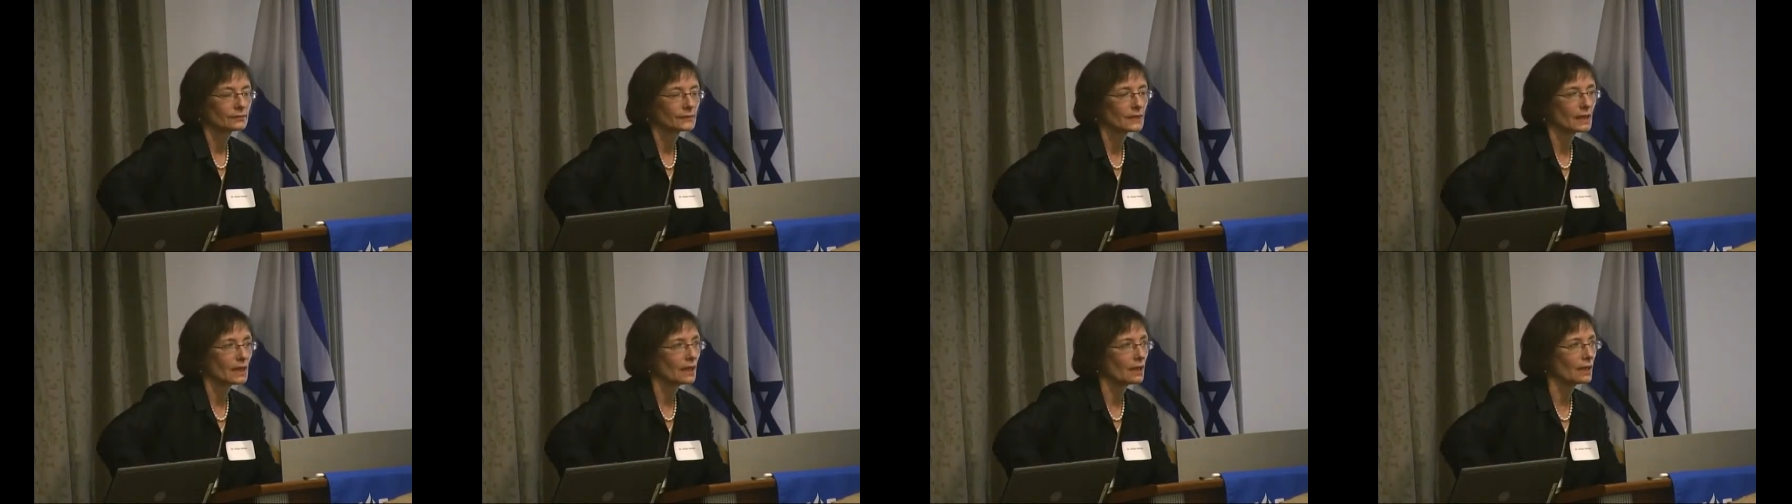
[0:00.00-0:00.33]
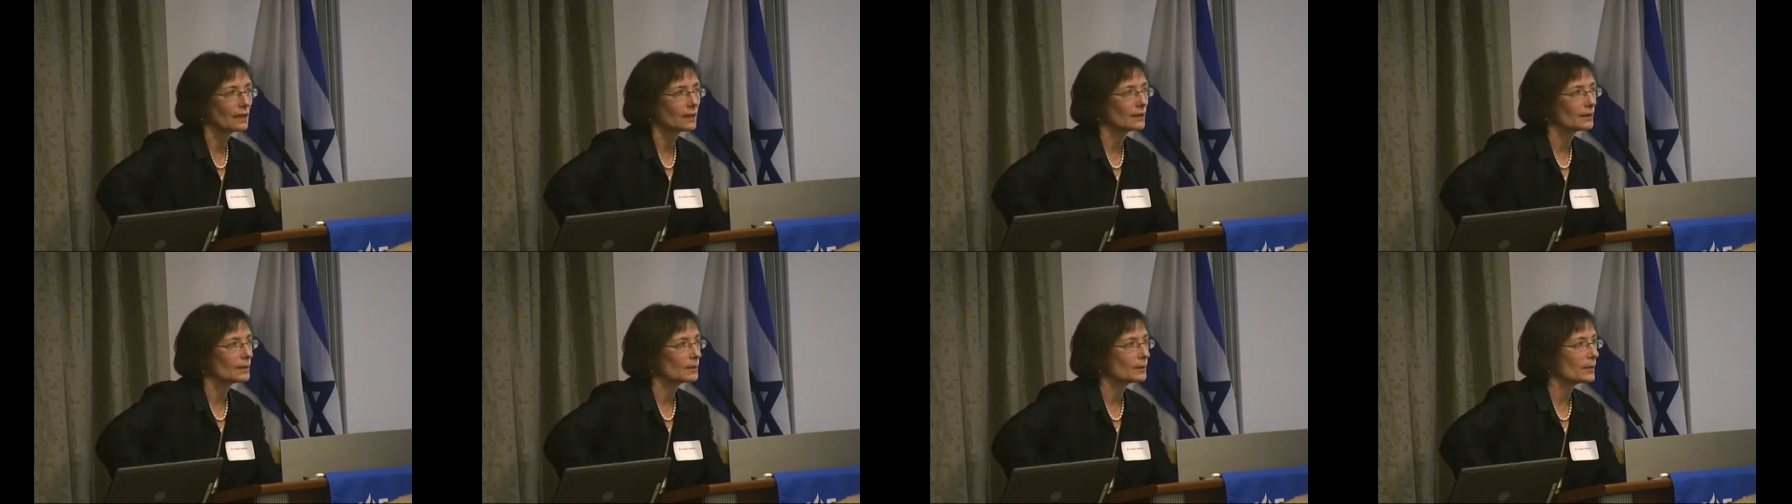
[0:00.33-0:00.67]

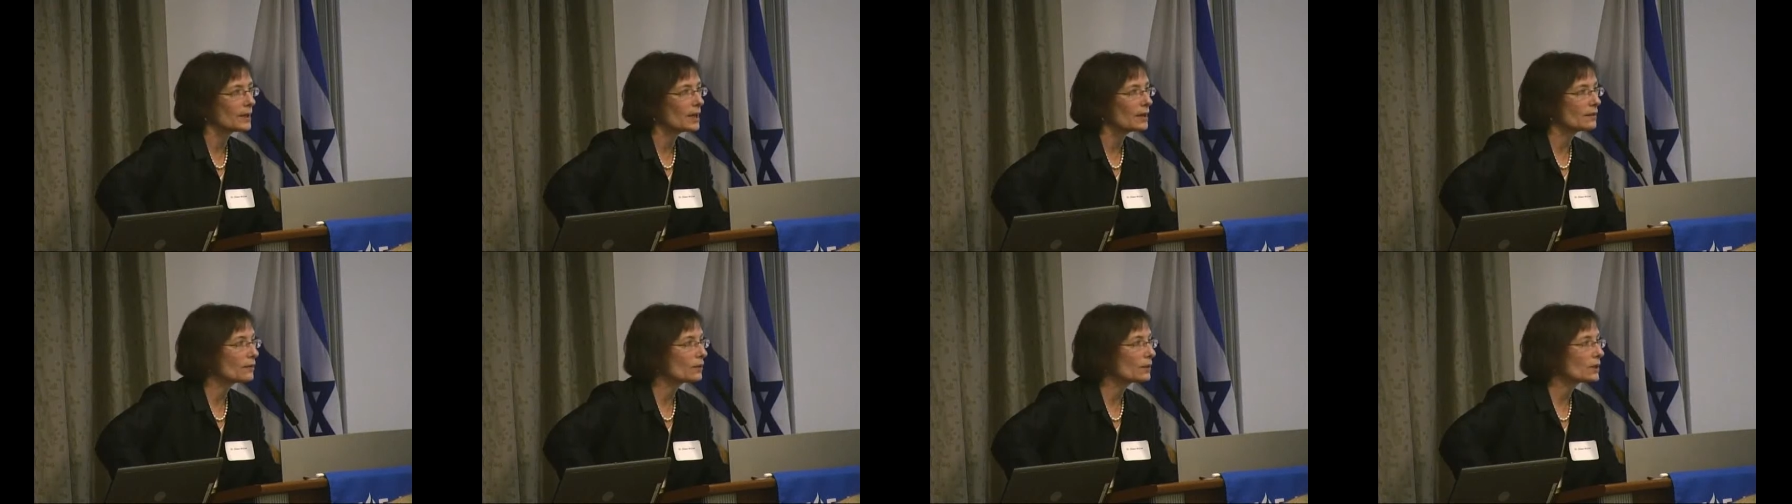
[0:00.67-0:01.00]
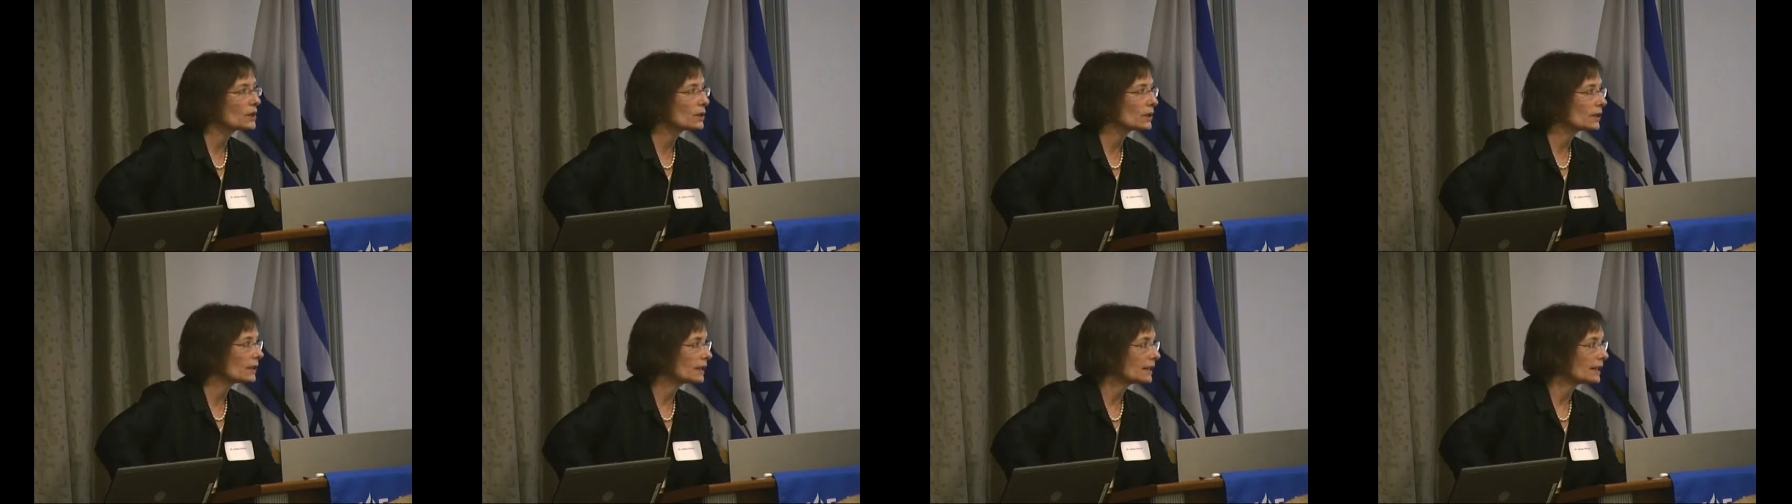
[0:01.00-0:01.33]

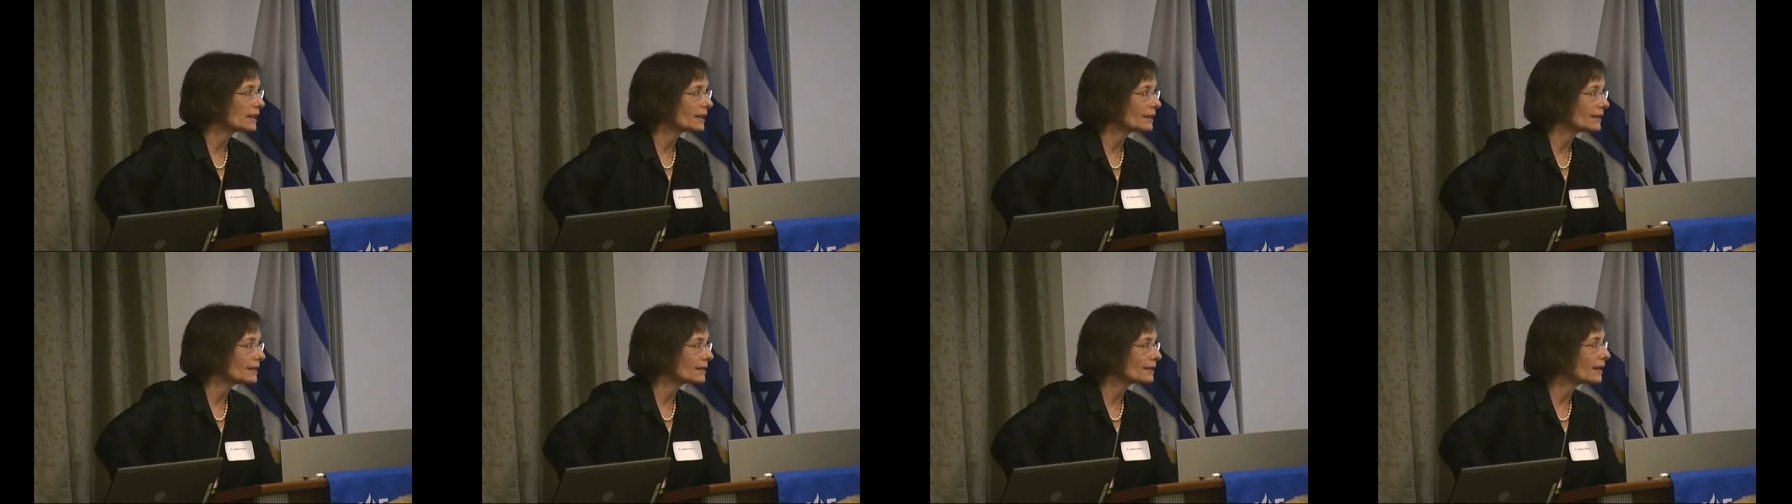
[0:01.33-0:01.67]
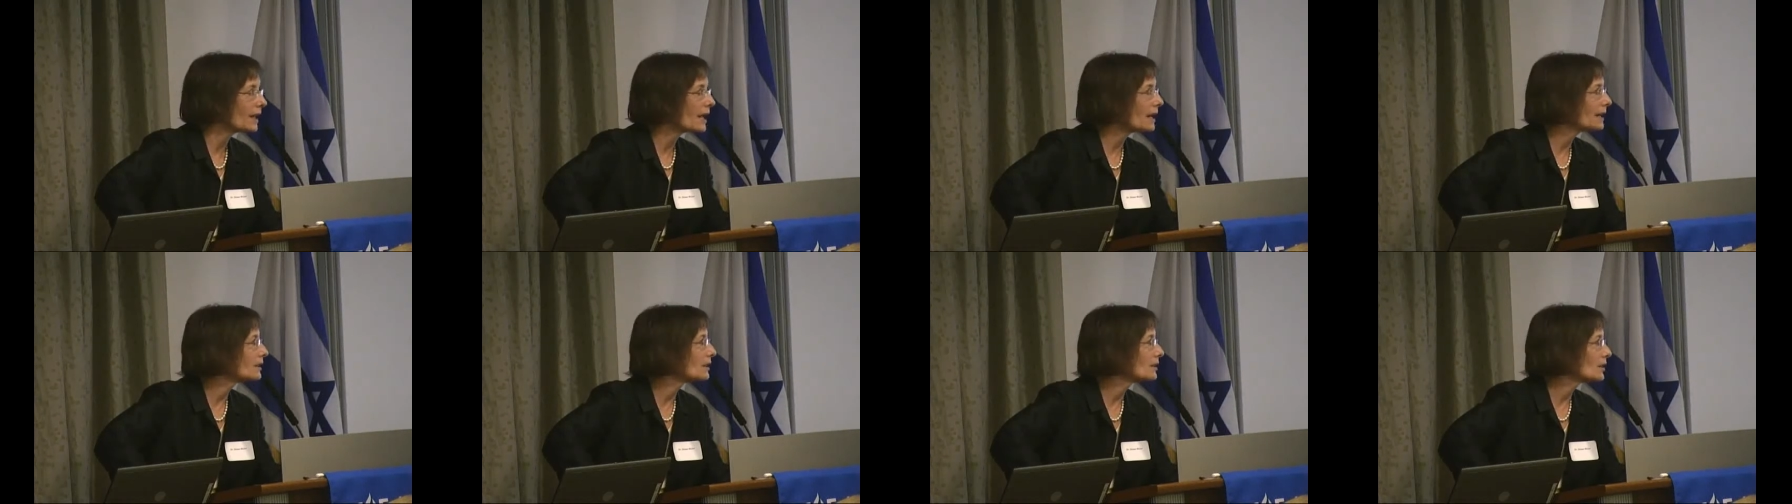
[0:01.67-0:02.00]
Unfortunately, it is
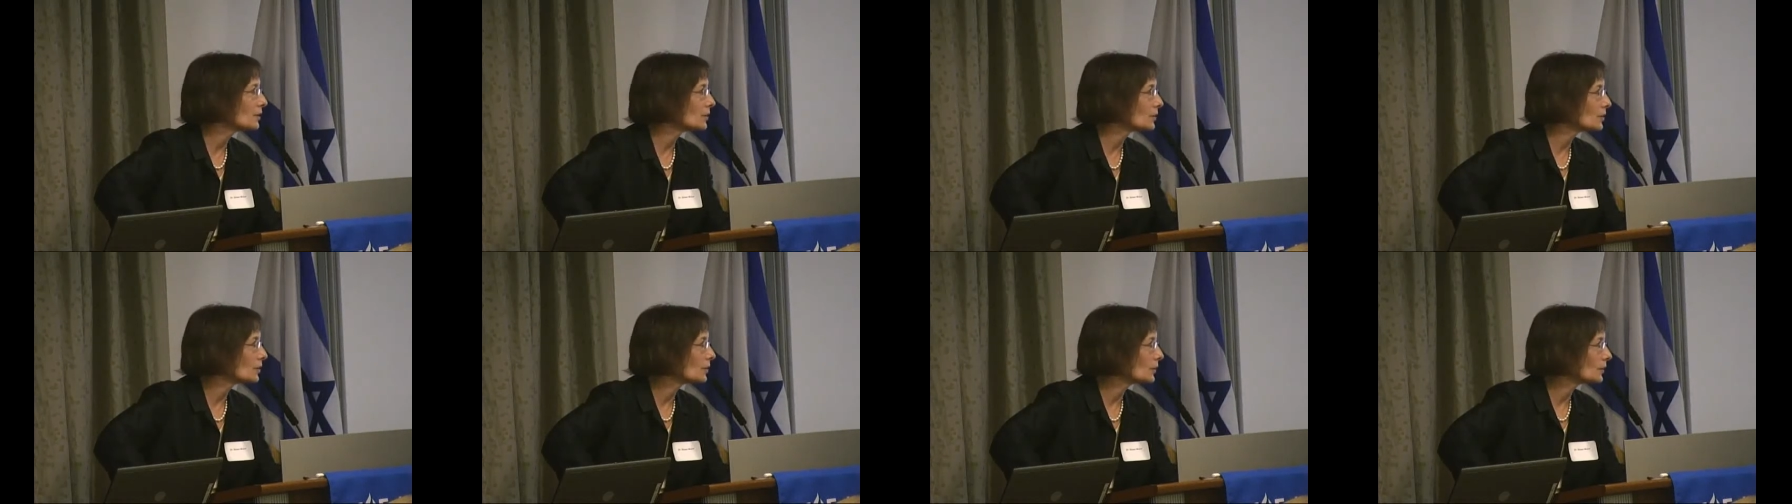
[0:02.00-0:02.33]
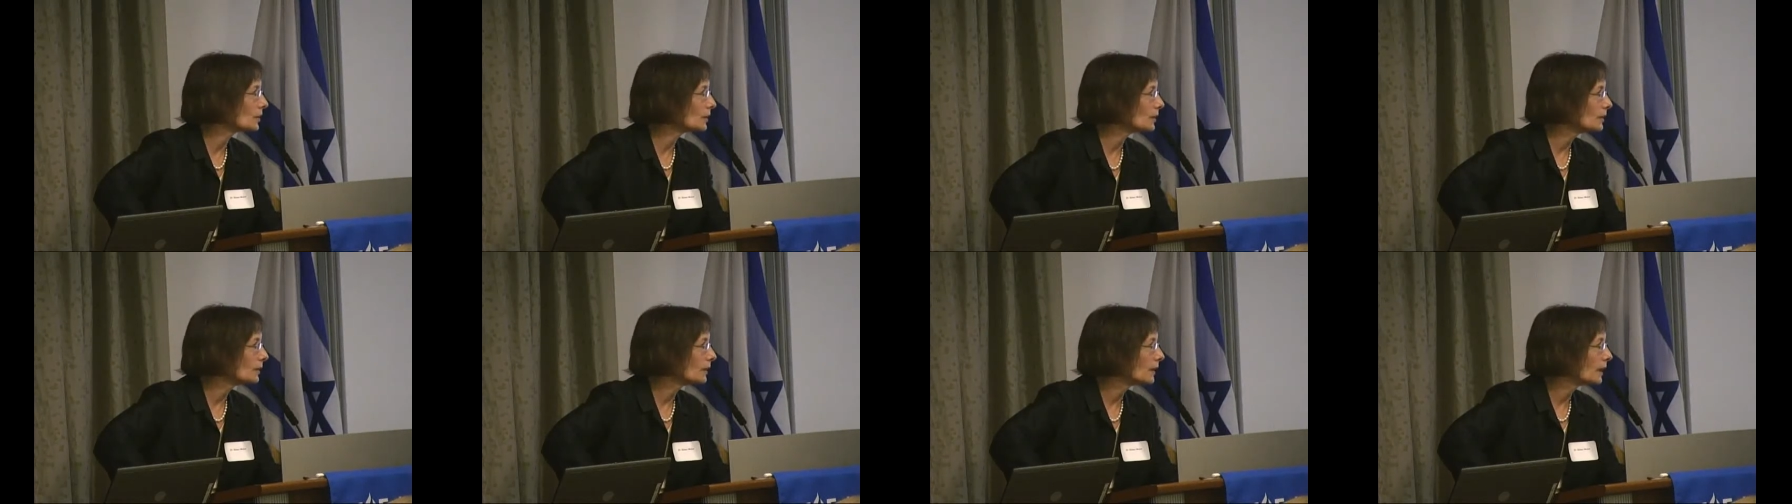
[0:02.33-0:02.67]
not
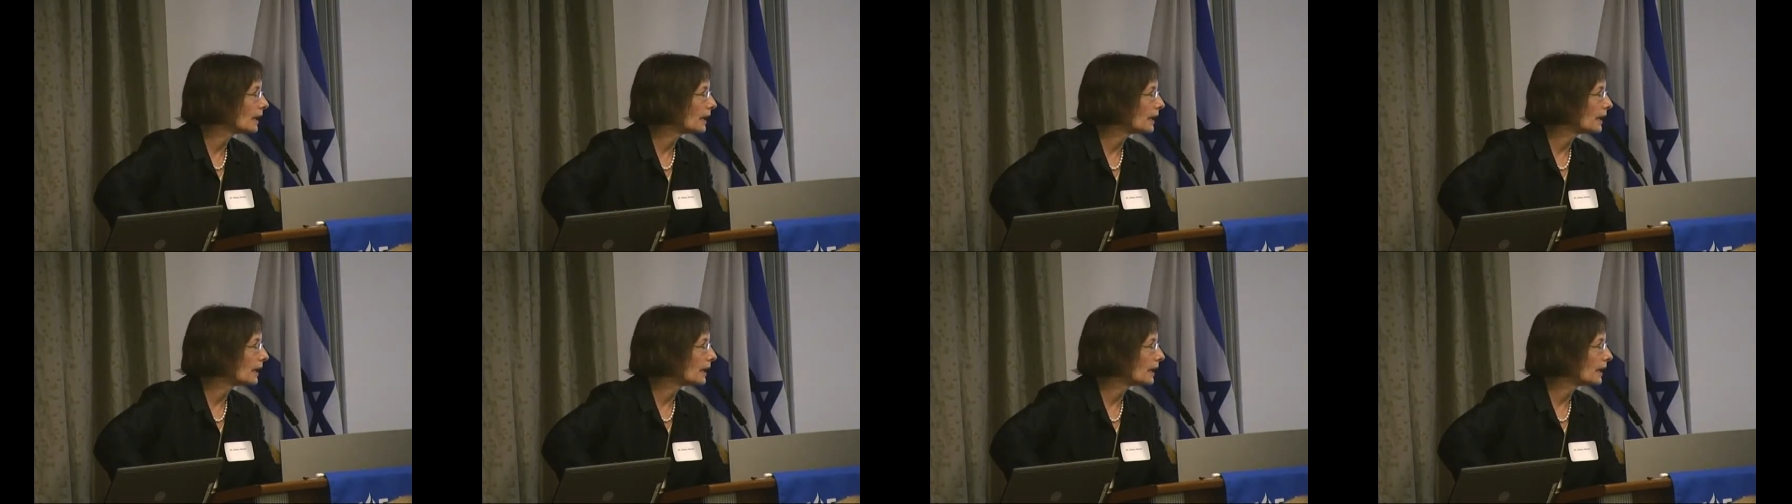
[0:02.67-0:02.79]
unusual,